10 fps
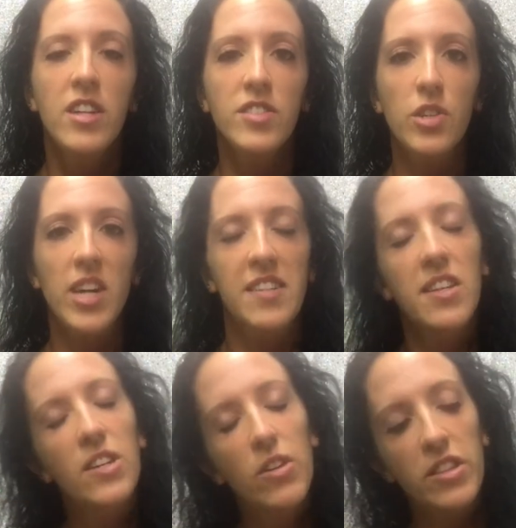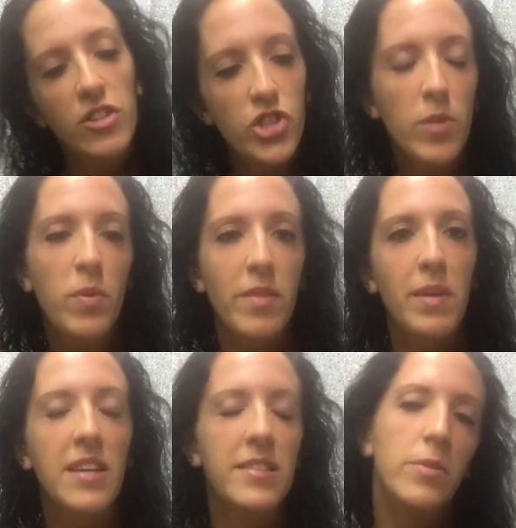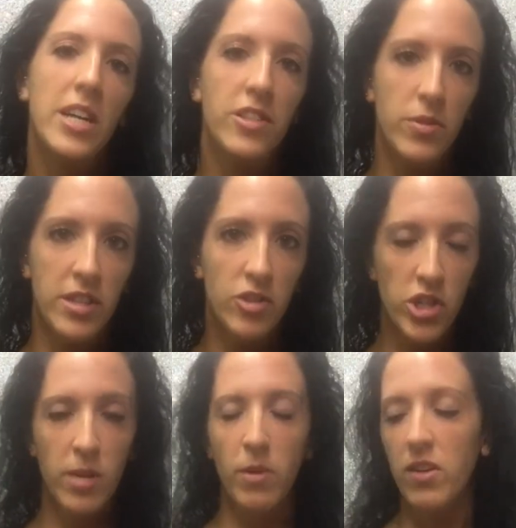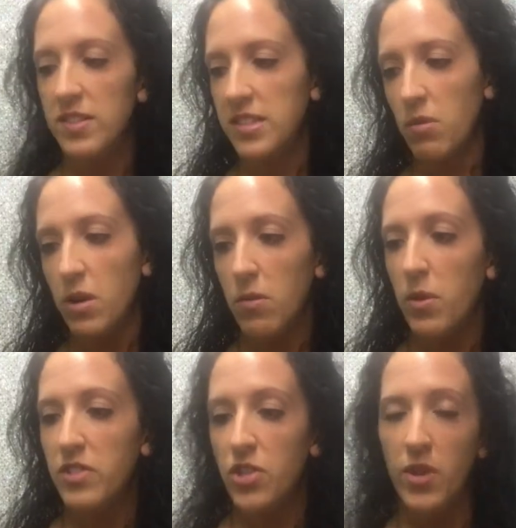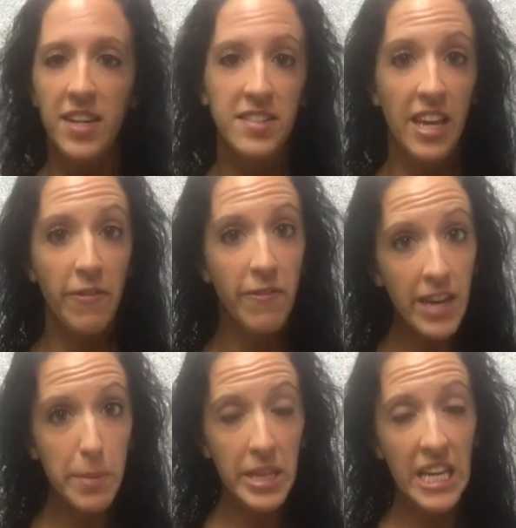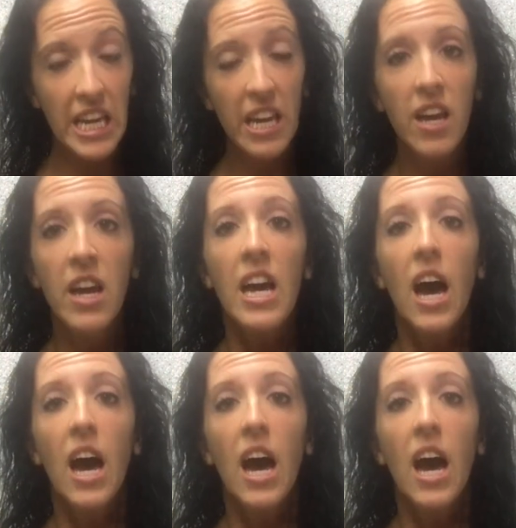So you guys can go to the gym with me, see what I do at the gym. You can see what we do as a family.